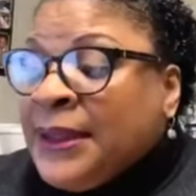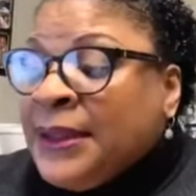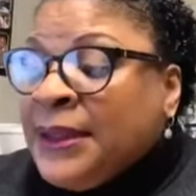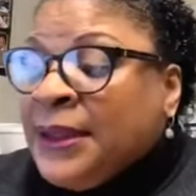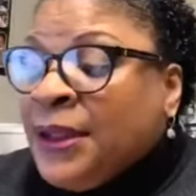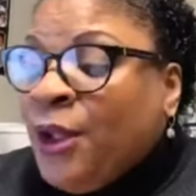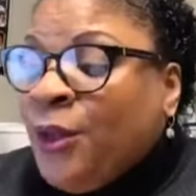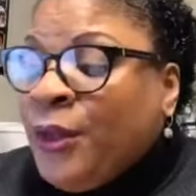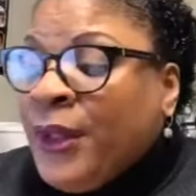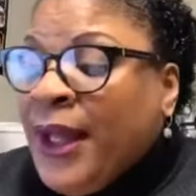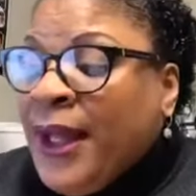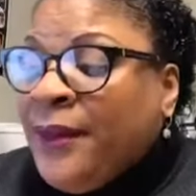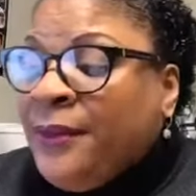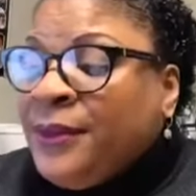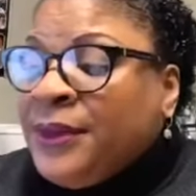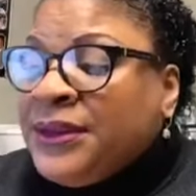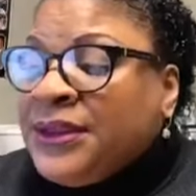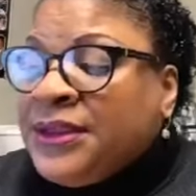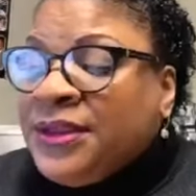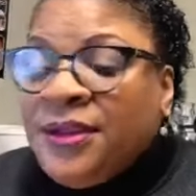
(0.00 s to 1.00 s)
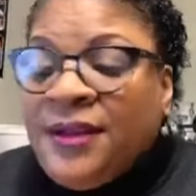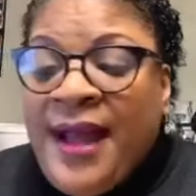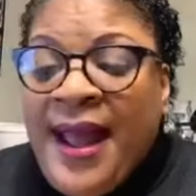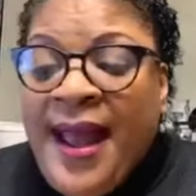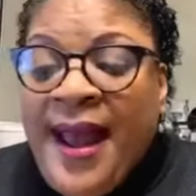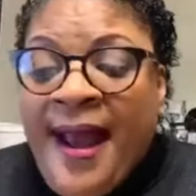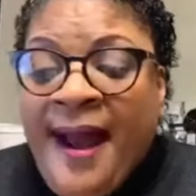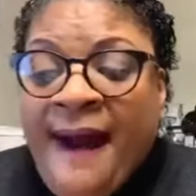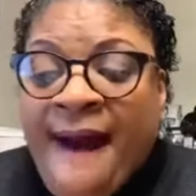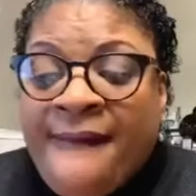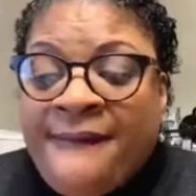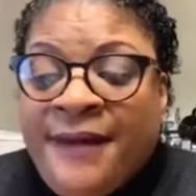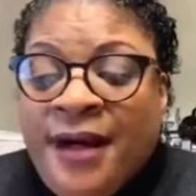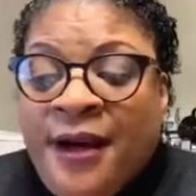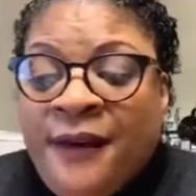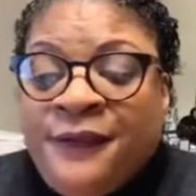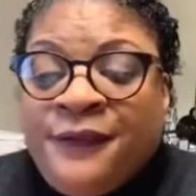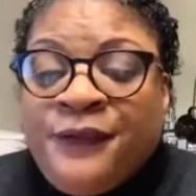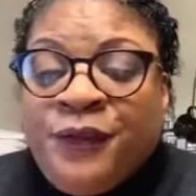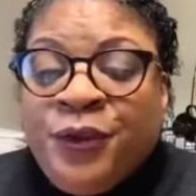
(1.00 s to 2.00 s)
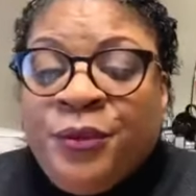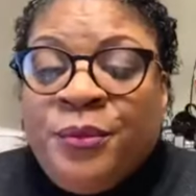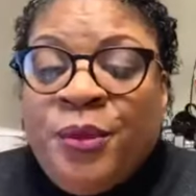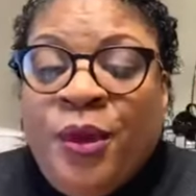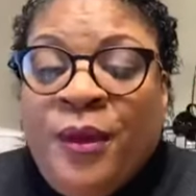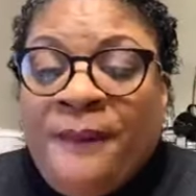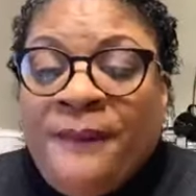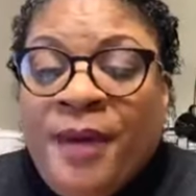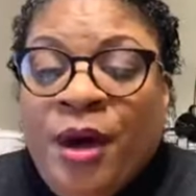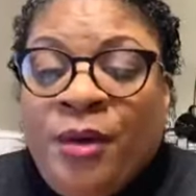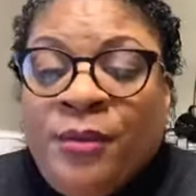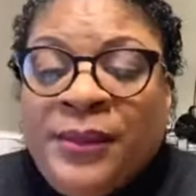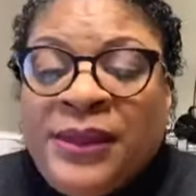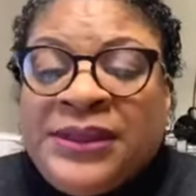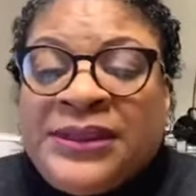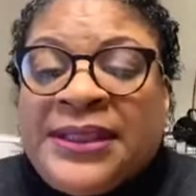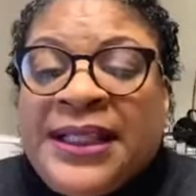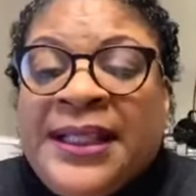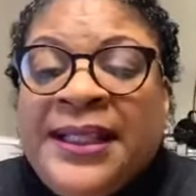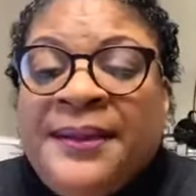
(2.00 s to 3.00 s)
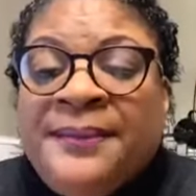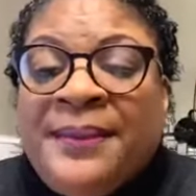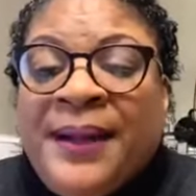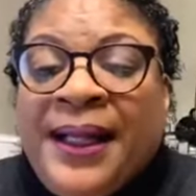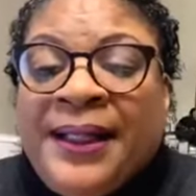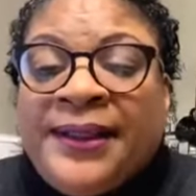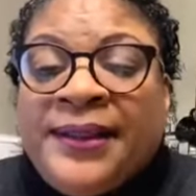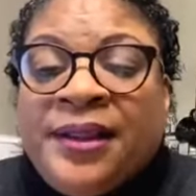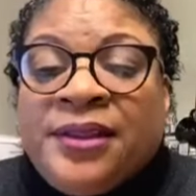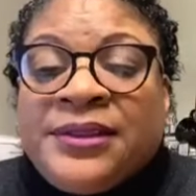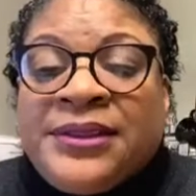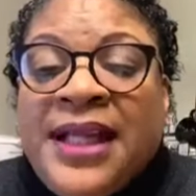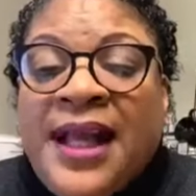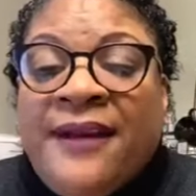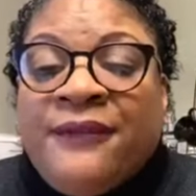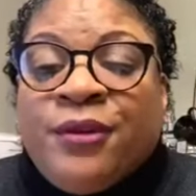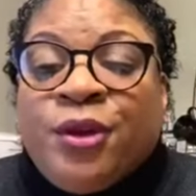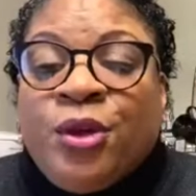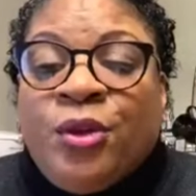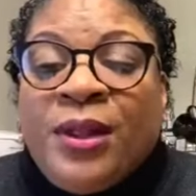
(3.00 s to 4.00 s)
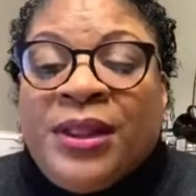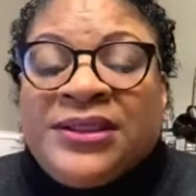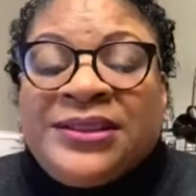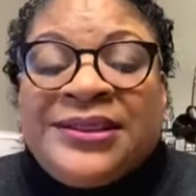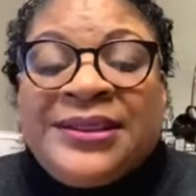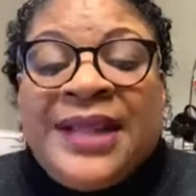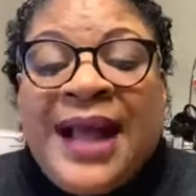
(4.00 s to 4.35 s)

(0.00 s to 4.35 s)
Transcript: Okay, we still have a few more moments. Anybody else have a question?